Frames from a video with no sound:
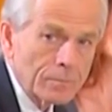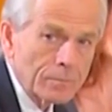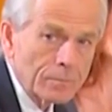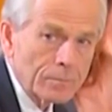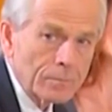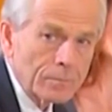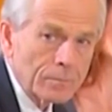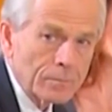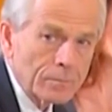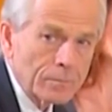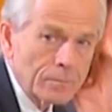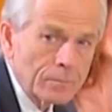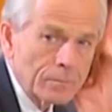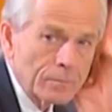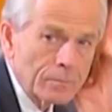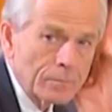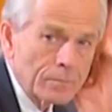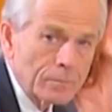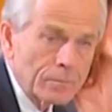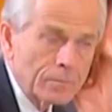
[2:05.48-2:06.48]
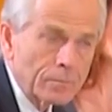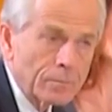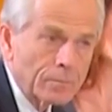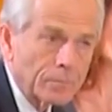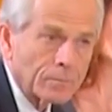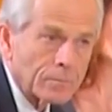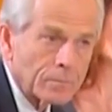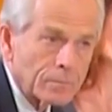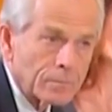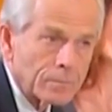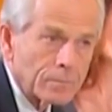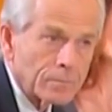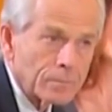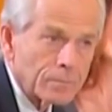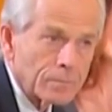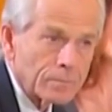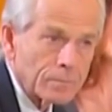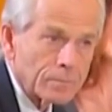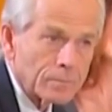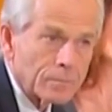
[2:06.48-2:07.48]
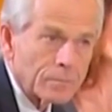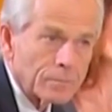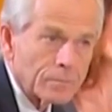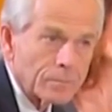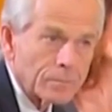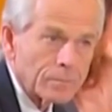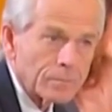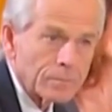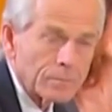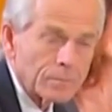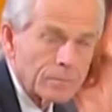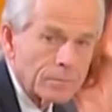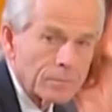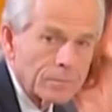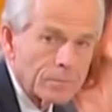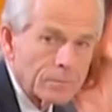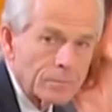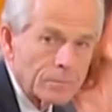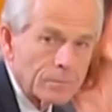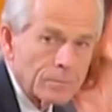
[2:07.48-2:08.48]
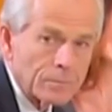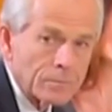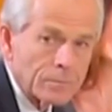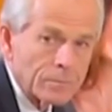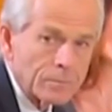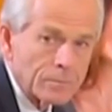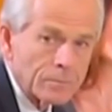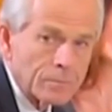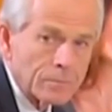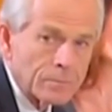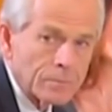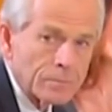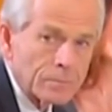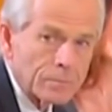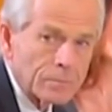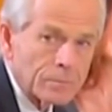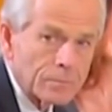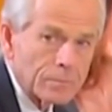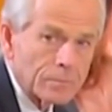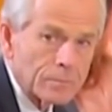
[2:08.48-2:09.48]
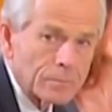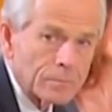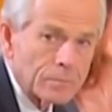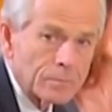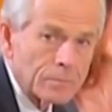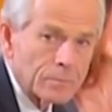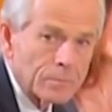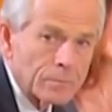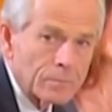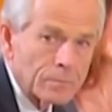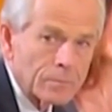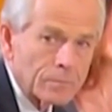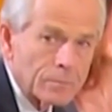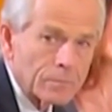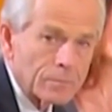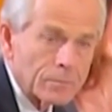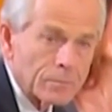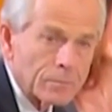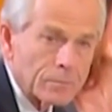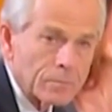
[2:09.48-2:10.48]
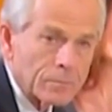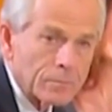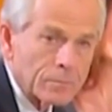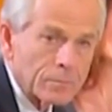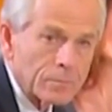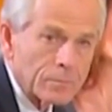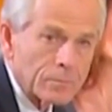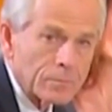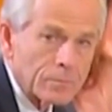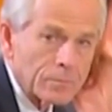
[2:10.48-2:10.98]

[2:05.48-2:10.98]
The person shown says nothing.